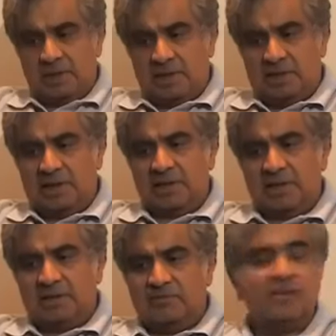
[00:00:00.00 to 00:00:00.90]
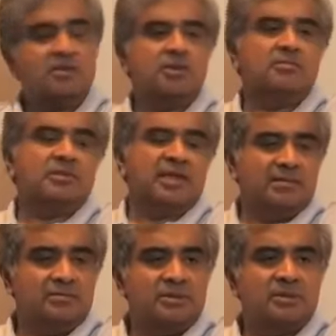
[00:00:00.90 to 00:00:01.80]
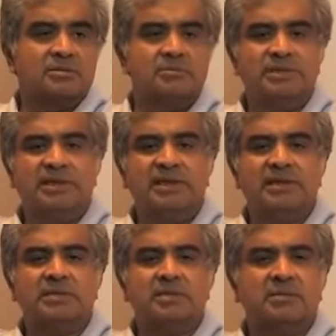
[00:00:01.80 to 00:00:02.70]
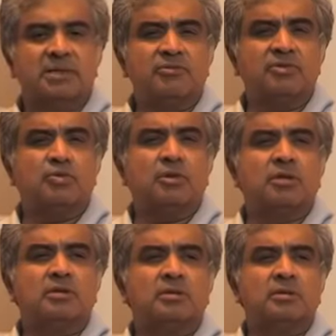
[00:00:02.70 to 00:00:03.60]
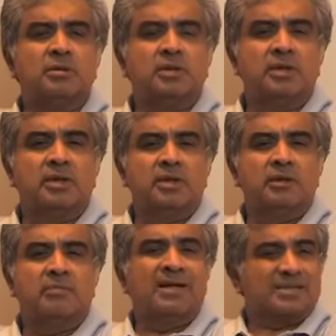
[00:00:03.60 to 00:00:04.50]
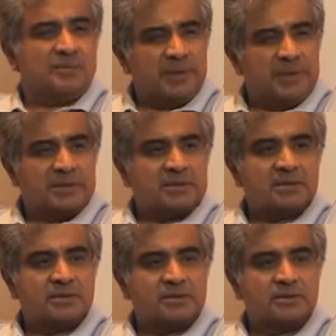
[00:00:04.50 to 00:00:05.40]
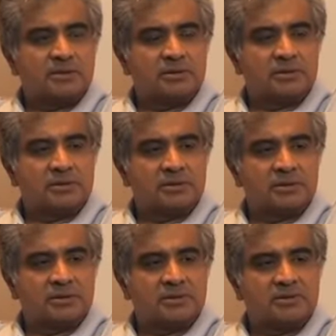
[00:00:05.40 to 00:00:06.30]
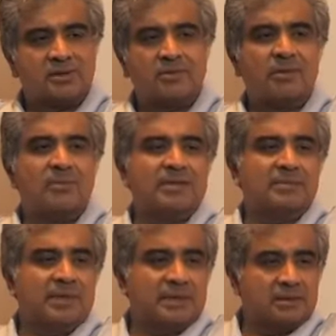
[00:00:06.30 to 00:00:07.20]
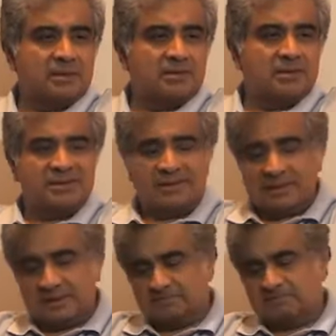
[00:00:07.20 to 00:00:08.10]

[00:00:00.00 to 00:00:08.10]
A, a function of the times, B, it is something which you learn by experience, not by mathematical reasoning.